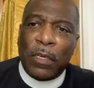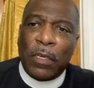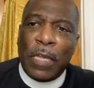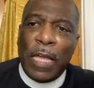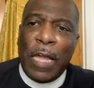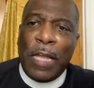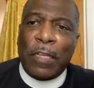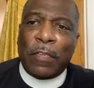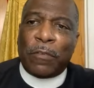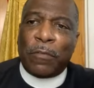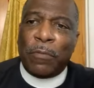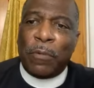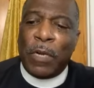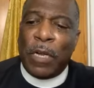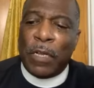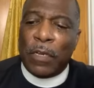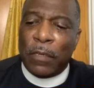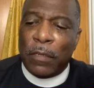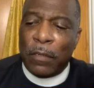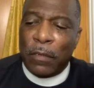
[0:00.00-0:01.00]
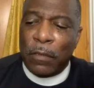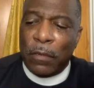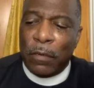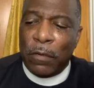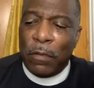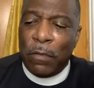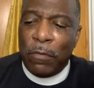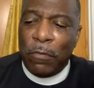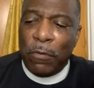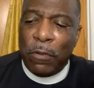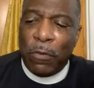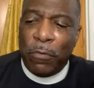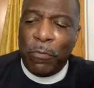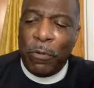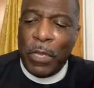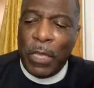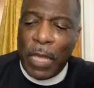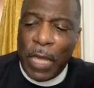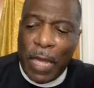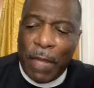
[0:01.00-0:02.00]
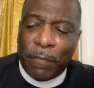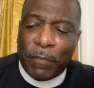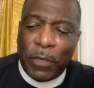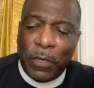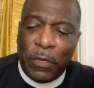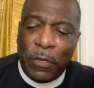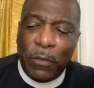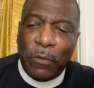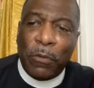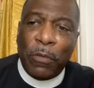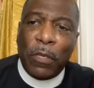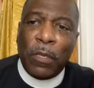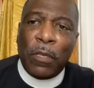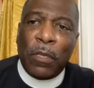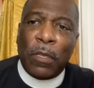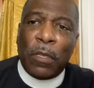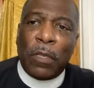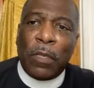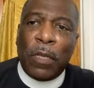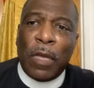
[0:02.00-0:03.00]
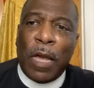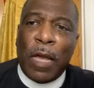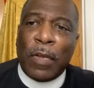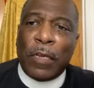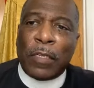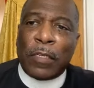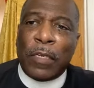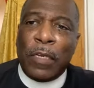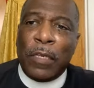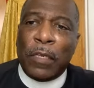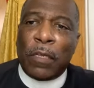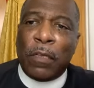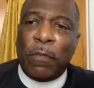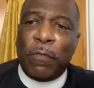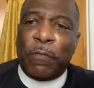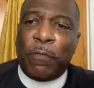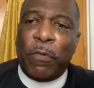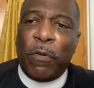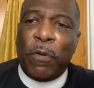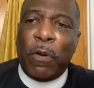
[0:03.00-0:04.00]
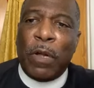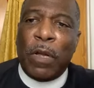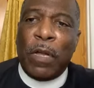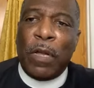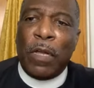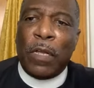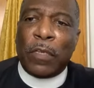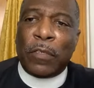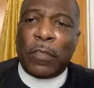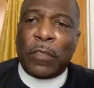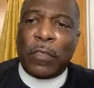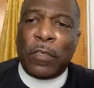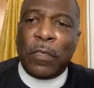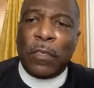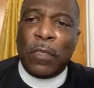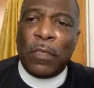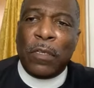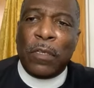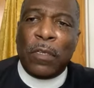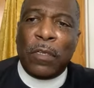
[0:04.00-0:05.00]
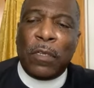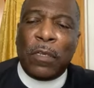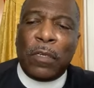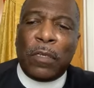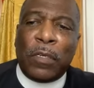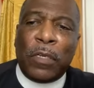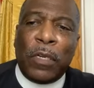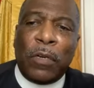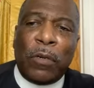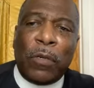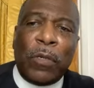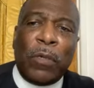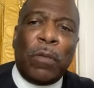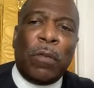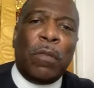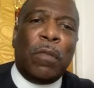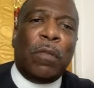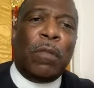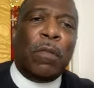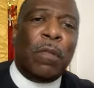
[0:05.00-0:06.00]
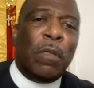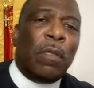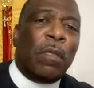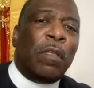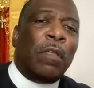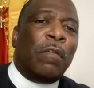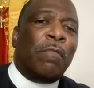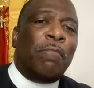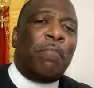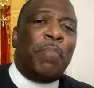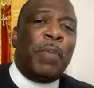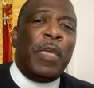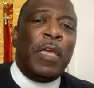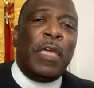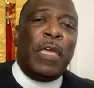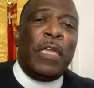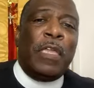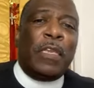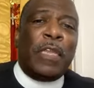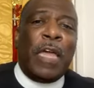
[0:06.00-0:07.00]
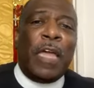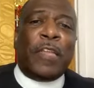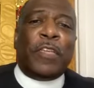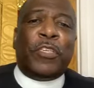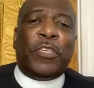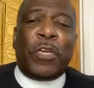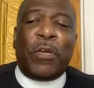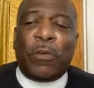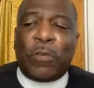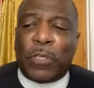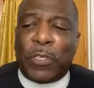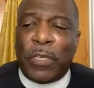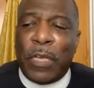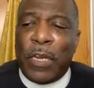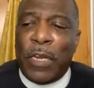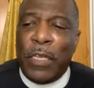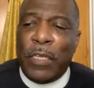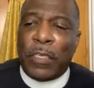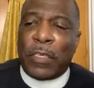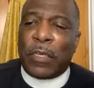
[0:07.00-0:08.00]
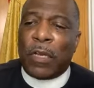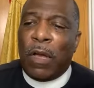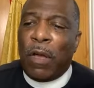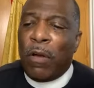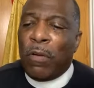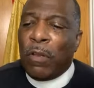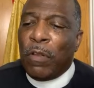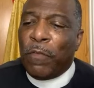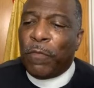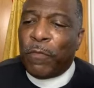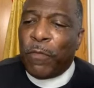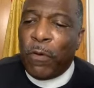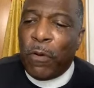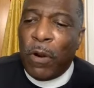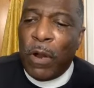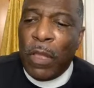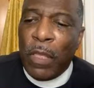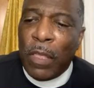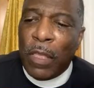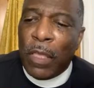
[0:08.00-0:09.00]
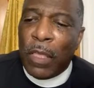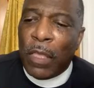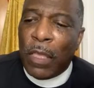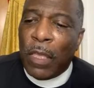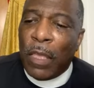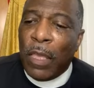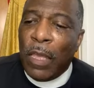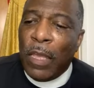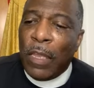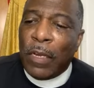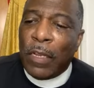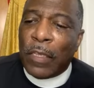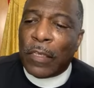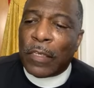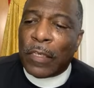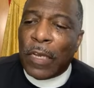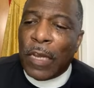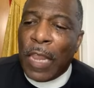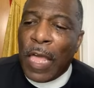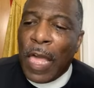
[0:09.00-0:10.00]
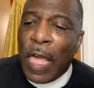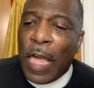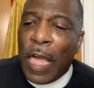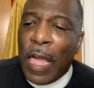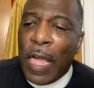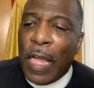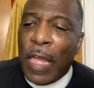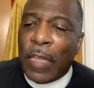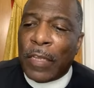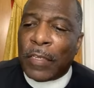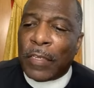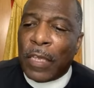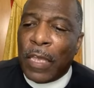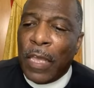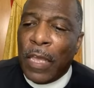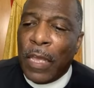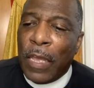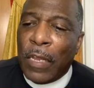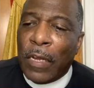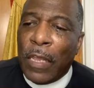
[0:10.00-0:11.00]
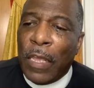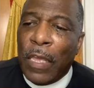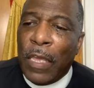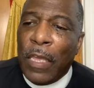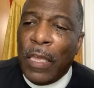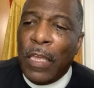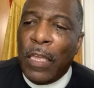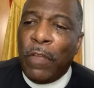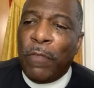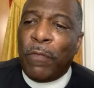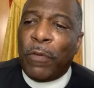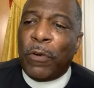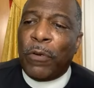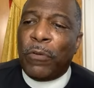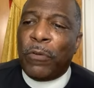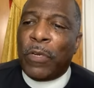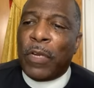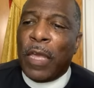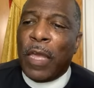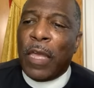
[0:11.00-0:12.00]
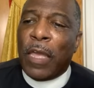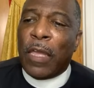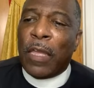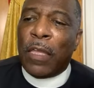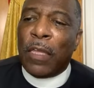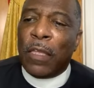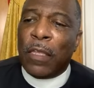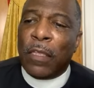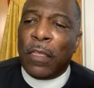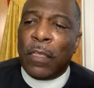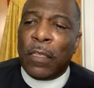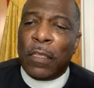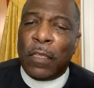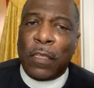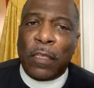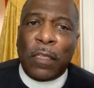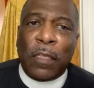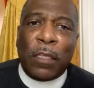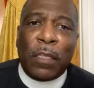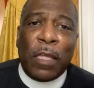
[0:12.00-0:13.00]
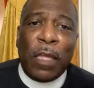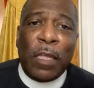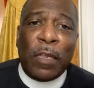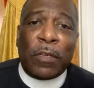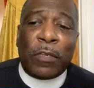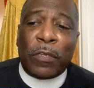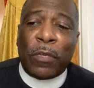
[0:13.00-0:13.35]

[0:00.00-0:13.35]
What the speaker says: That's what we have to do. God is looking for us to be that church that he's calling for in his last and evil day. And